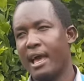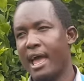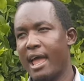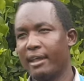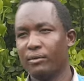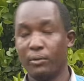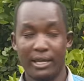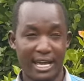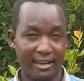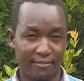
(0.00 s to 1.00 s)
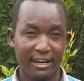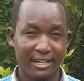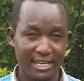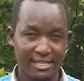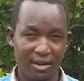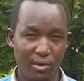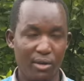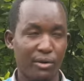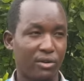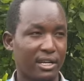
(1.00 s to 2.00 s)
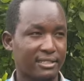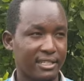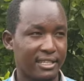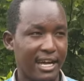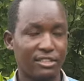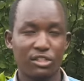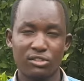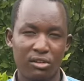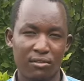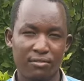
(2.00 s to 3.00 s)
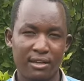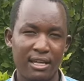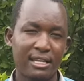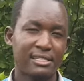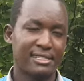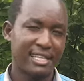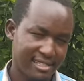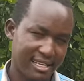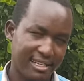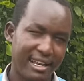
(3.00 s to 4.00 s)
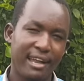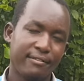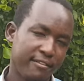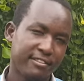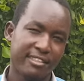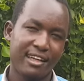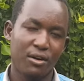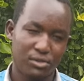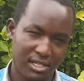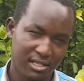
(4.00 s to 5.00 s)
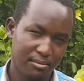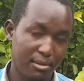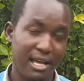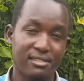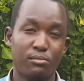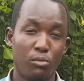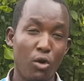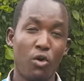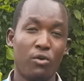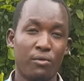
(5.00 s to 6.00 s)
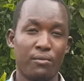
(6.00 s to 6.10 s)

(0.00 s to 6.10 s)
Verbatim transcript: And we had a fundraiser where we collected a total of 650,000 plus more